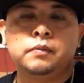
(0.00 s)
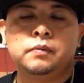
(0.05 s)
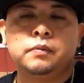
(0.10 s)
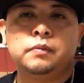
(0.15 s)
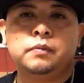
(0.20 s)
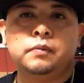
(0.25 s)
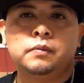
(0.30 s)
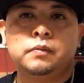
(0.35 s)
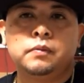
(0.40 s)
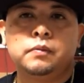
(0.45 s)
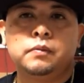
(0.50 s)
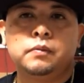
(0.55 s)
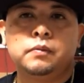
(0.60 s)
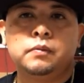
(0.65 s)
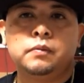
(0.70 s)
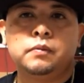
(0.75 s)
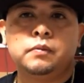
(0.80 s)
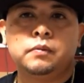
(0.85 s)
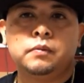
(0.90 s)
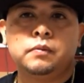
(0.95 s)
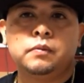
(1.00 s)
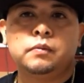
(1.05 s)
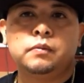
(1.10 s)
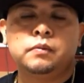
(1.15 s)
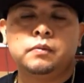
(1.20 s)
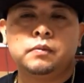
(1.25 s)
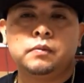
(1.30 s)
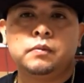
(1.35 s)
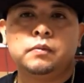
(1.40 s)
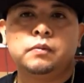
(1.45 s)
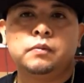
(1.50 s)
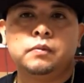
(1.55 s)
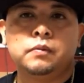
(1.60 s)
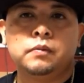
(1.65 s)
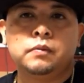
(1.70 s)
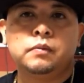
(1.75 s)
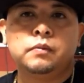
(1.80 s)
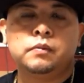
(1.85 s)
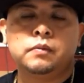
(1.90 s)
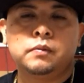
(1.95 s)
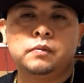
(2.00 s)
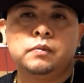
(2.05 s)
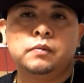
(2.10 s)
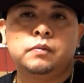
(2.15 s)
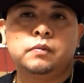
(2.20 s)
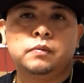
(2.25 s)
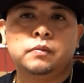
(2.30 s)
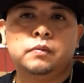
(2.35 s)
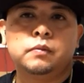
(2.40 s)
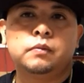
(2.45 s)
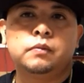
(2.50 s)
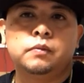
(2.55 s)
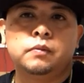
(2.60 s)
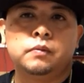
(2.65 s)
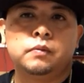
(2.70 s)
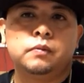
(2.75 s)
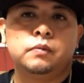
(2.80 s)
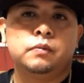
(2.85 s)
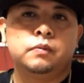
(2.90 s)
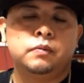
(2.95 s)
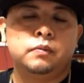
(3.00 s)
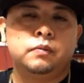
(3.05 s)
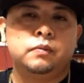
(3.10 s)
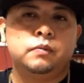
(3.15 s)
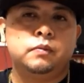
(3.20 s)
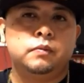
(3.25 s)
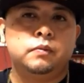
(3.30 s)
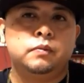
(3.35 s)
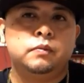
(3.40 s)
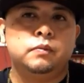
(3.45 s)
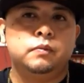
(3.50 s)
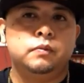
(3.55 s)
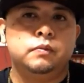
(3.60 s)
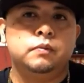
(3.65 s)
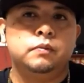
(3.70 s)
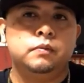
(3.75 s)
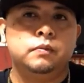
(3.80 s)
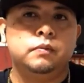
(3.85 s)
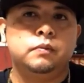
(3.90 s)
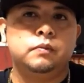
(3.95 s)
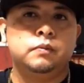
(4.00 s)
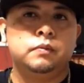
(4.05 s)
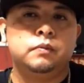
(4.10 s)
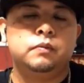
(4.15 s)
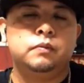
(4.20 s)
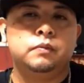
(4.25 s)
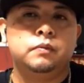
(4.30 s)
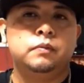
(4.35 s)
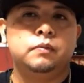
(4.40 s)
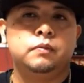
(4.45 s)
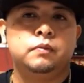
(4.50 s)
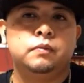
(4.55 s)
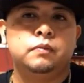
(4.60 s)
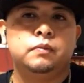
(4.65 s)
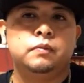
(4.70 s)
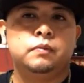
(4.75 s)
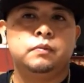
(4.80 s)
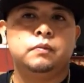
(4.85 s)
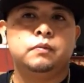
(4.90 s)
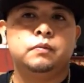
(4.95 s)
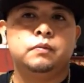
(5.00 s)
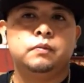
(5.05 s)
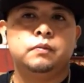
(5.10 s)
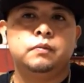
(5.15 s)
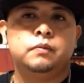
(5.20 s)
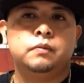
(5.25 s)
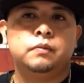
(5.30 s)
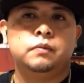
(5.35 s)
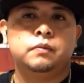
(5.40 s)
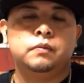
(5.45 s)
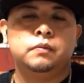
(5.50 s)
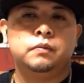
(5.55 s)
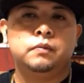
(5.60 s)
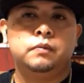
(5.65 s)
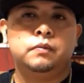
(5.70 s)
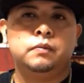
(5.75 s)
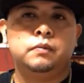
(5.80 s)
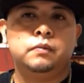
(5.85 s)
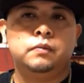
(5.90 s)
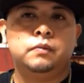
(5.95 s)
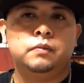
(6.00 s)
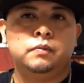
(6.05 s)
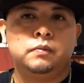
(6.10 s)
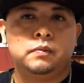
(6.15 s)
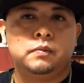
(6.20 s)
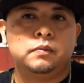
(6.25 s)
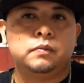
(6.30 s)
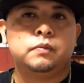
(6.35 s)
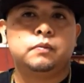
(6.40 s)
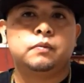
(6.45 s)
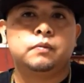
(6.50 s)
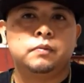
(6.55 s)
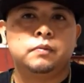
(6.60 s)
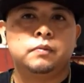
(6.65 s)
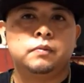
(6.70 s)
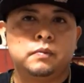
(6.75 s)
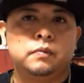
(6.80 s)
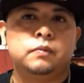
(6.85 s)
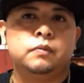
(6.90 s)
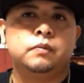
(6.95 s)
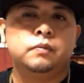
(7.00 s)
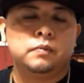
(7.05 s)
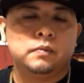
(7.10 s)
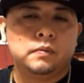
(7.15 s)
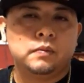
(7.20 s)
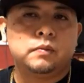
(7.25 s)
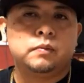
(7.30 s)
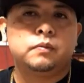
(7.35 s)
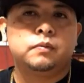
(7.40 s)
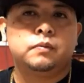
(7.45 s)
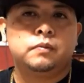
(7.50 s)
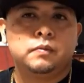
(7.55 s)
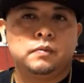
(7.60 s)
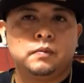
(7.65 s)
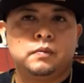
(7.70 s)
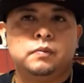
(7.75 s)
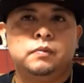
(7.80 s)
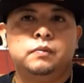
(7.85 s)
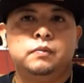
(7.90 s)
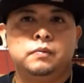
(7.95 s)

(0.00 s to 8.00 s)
(silent)